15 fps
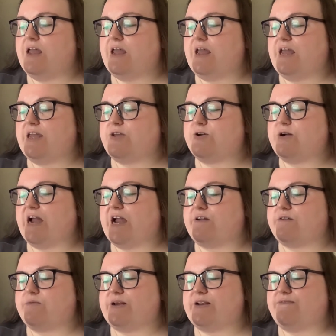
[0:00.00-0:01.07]
A young
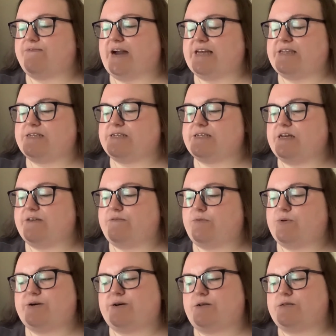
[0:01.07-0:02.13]
heroine fights to save a
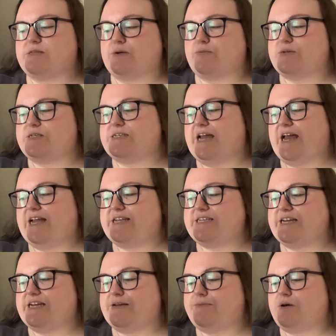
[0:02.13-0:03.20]
world that would dare
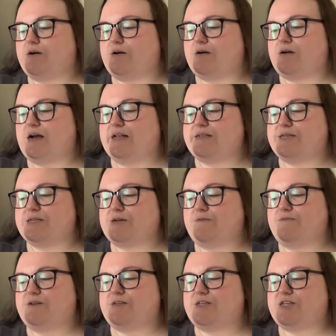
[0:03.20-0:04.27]
tame her and
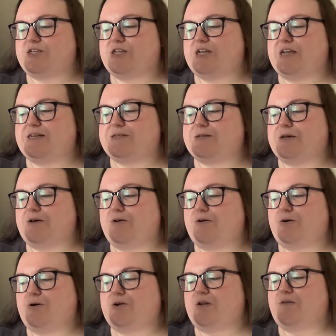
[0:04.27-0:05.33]
discovers she is her
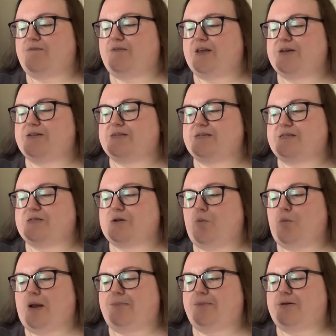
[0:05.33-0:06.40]
own fiercest
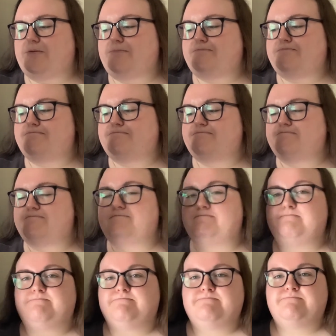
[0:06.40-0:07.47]
weapon.
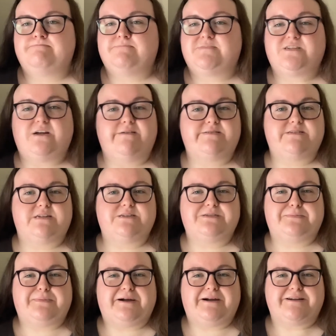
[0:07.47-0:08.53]
That's all it says in
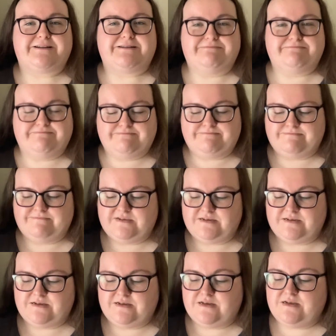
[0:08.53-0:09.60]
the back.
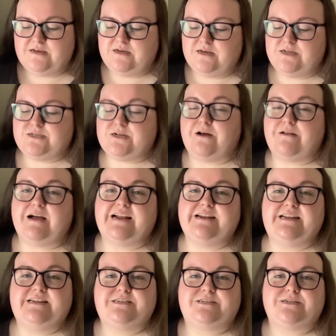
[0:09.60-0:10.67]
So all I
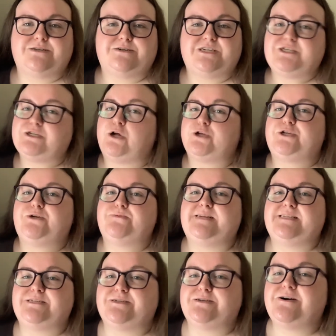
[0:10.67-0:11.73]
need to know, it's all you
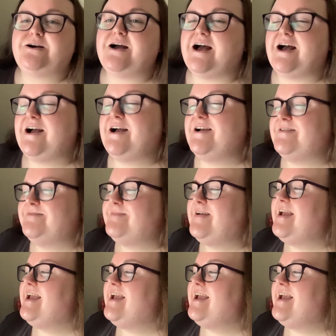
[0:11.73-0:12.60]
need to know.